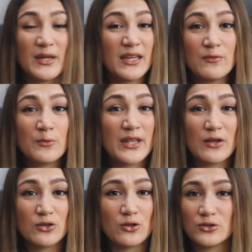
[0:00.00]
But even
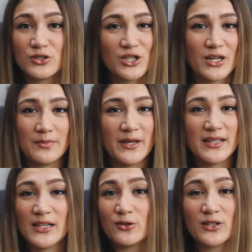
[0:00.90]
without the golden chain bit,
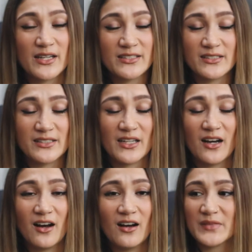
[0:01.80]
they look nice as they
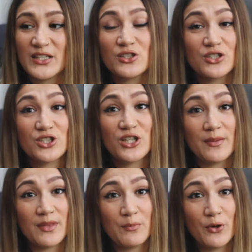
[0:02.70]
are. It's just a
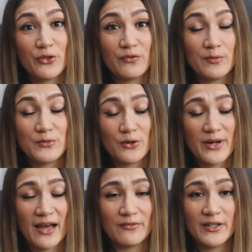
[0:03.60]
shame that both of them
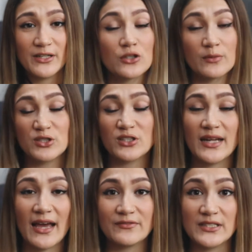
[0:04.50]
don't have it. So I'm just
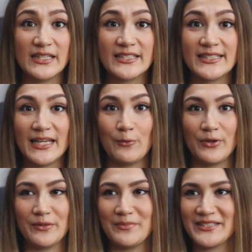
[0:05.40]
gonna have to list it
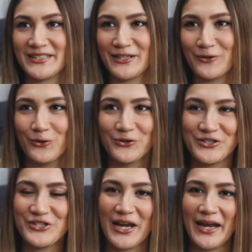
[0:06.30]
with a missing
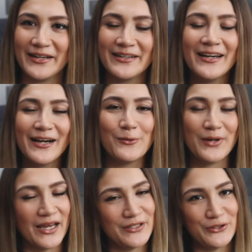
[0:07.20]
golden chain
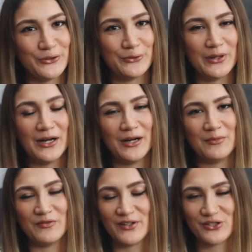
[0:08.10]
when I do
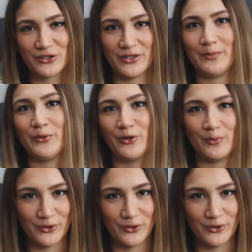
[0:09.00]
eventually put them